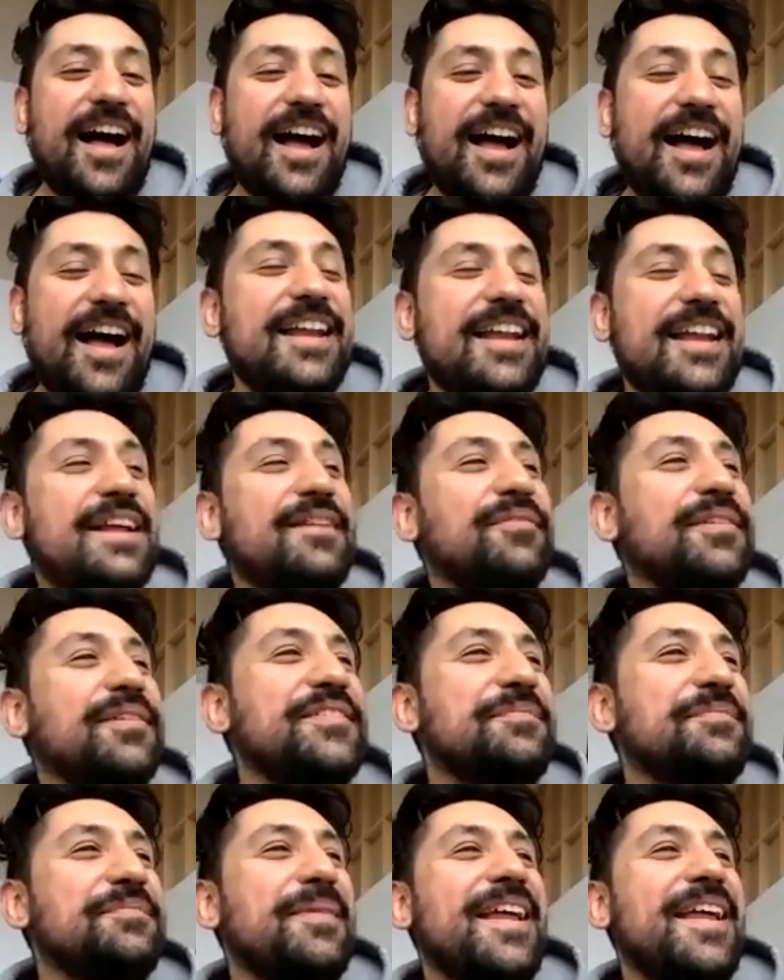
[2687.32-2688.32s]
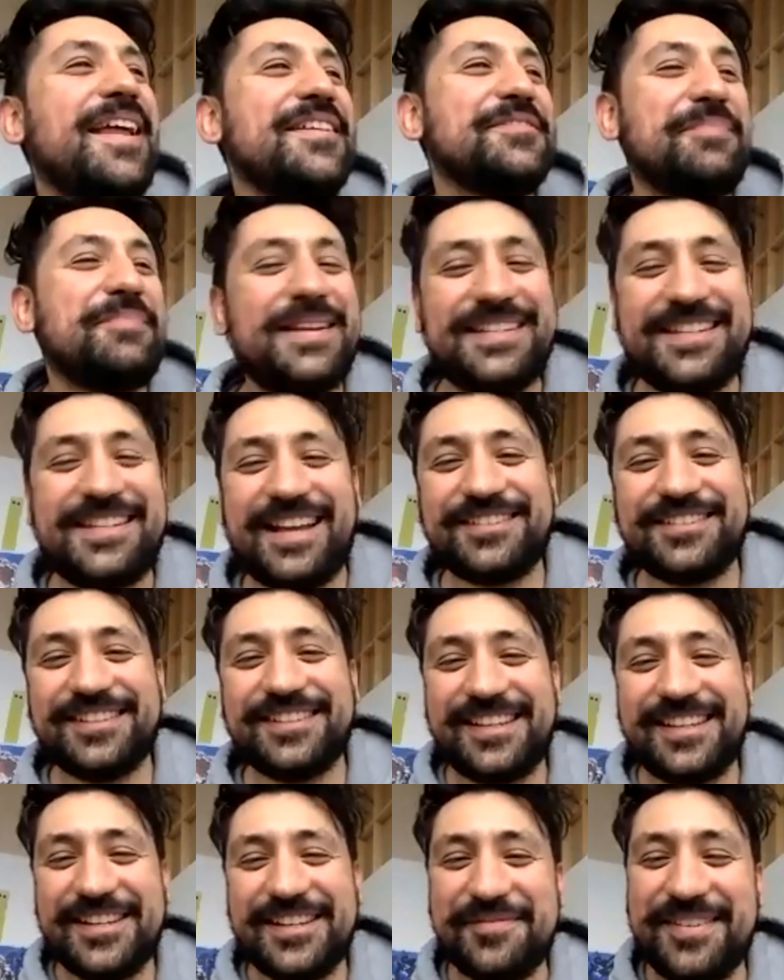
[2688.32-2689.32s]
I never learned Spanish. My dad's gonna
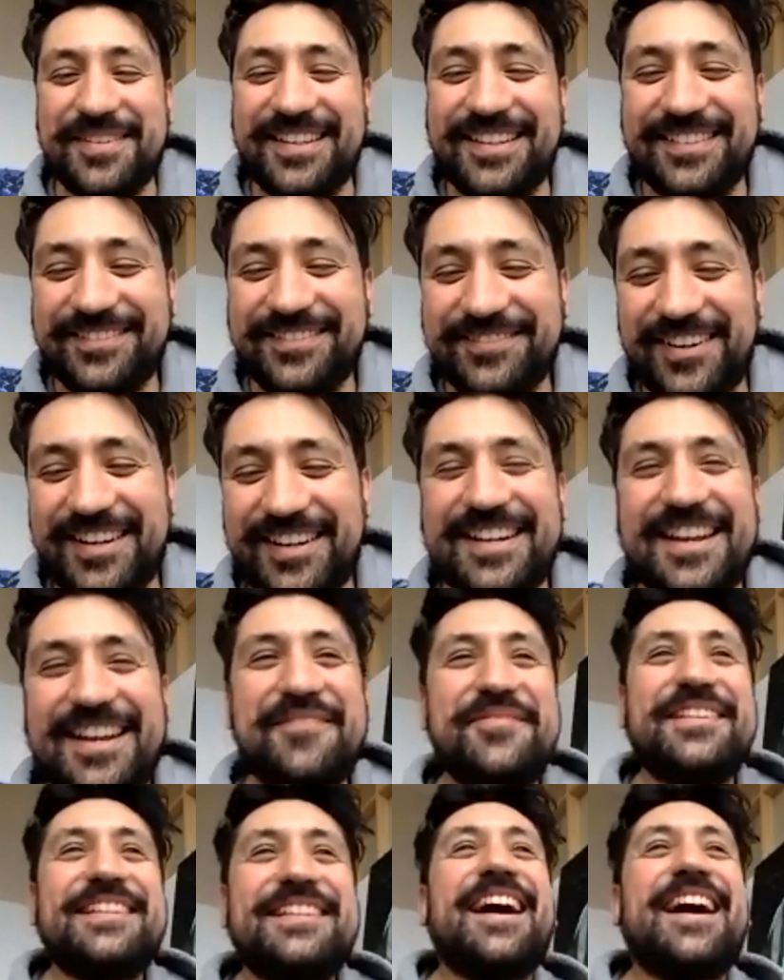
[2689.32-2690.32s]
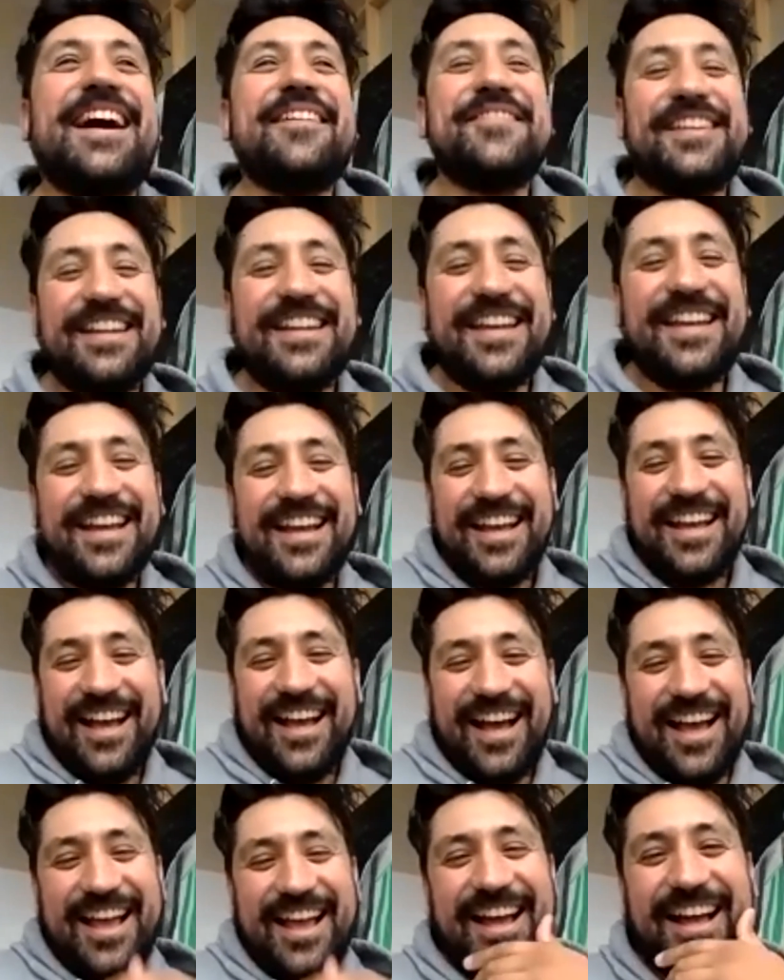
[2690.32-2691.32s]
kill me right now. But yeah, I mean,
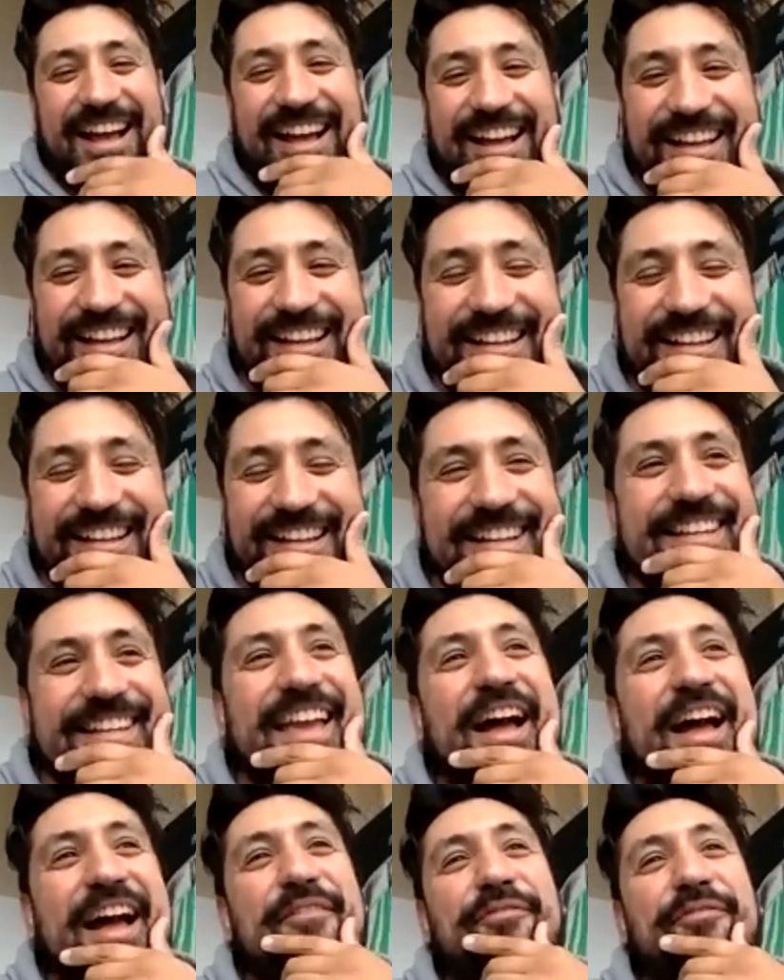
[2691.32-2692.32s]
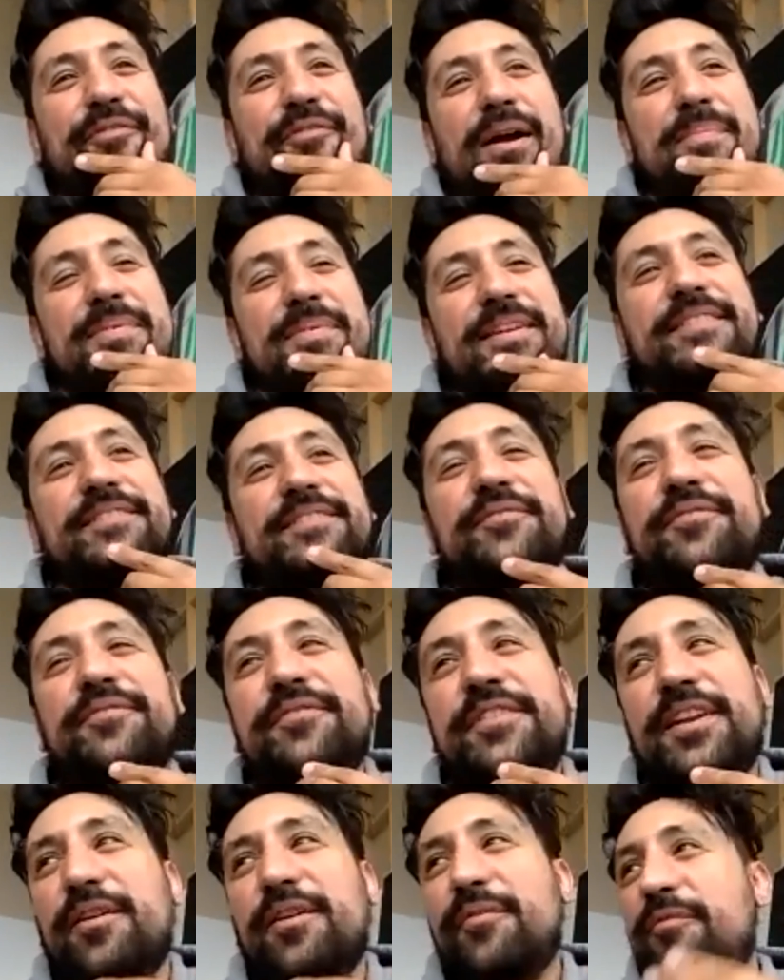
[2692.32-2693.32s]
I. Uh, yeah, for, I mean,
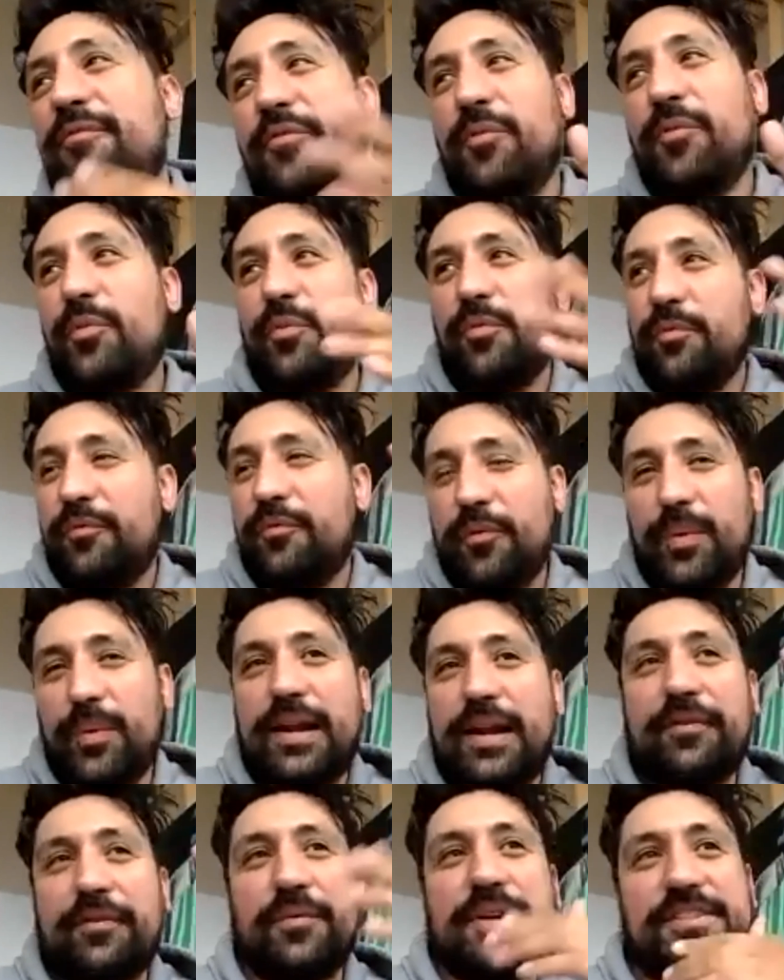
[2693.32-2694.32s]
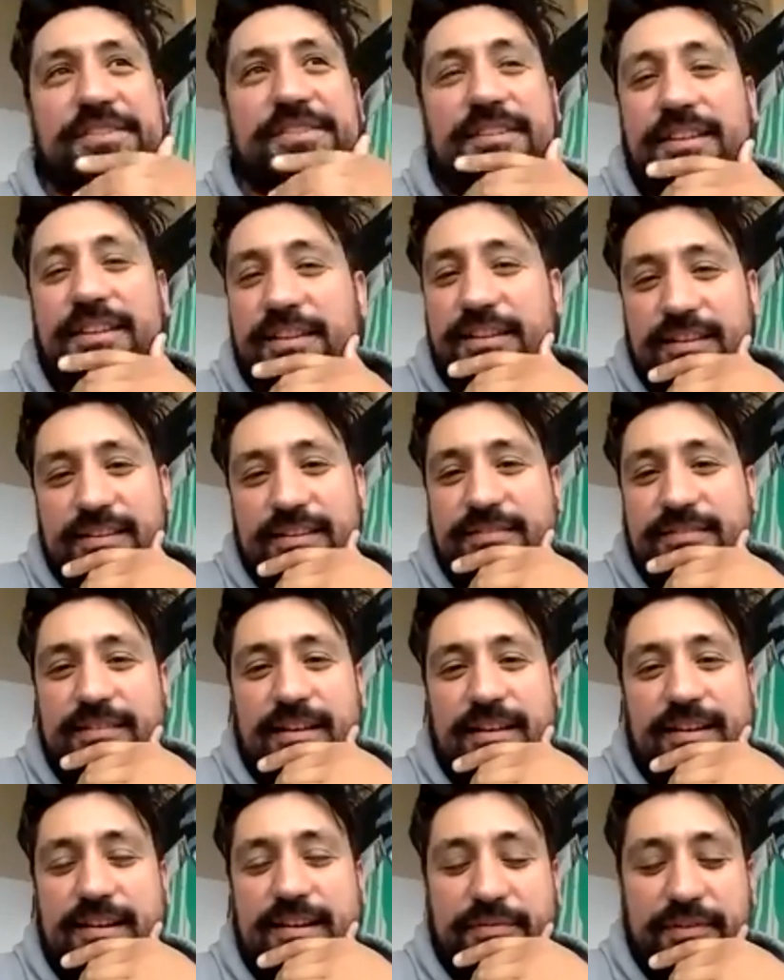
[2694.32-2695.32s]
you know, for, for whatever reason that it,
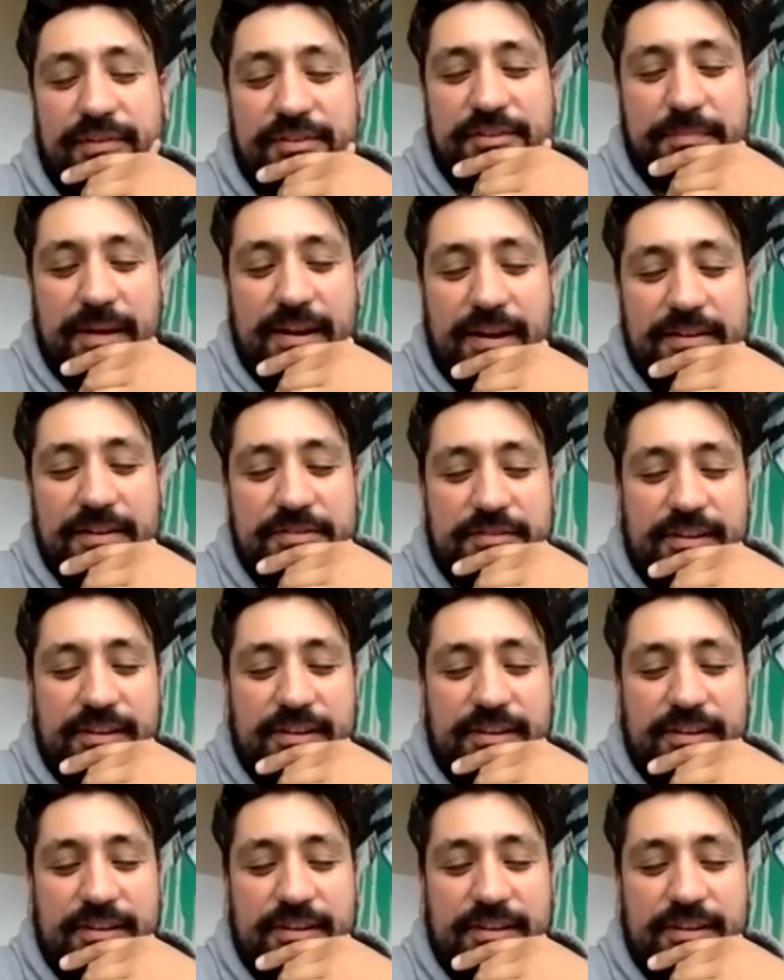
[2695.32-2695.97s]
I never learned Spanish.